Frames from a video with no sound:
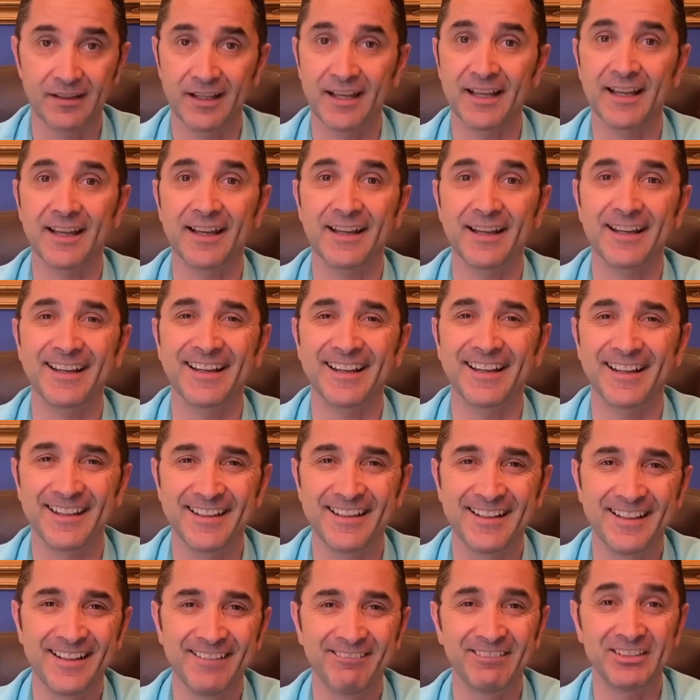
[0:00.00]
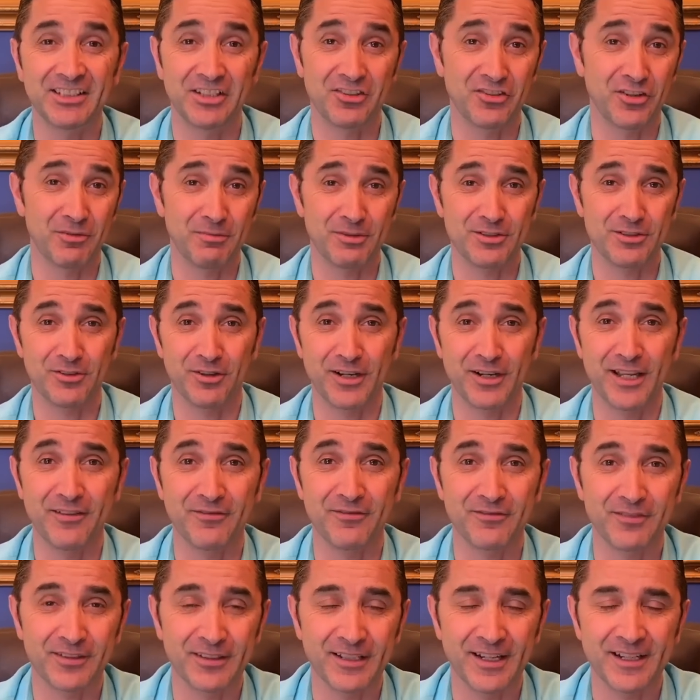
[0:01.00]
but the Germans don't
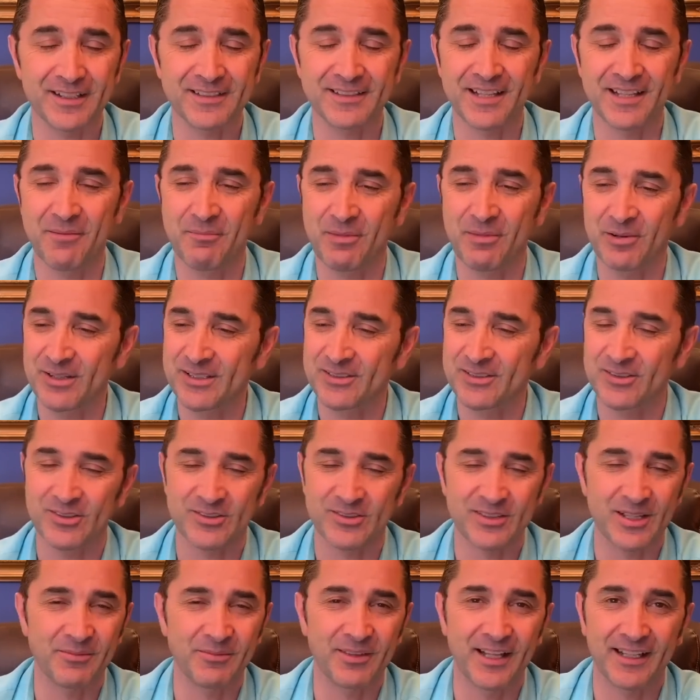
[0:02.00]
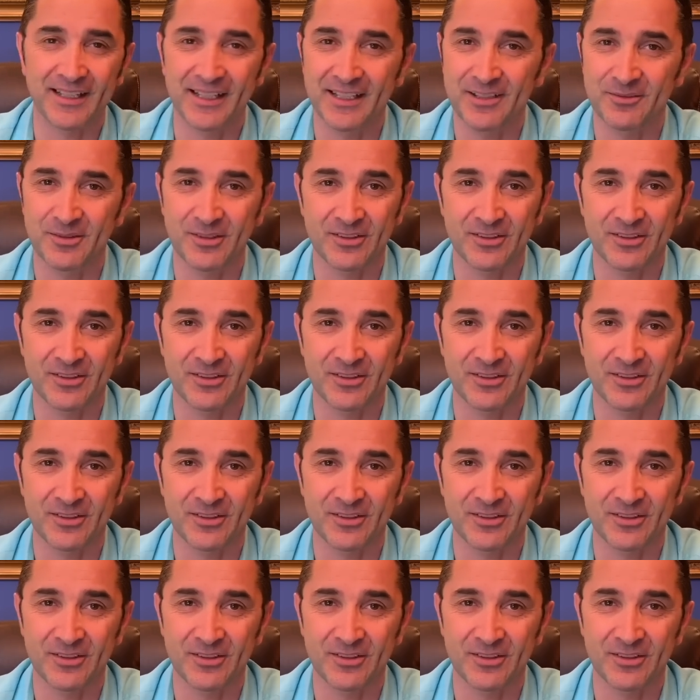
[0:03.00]
have their submarines or something like that.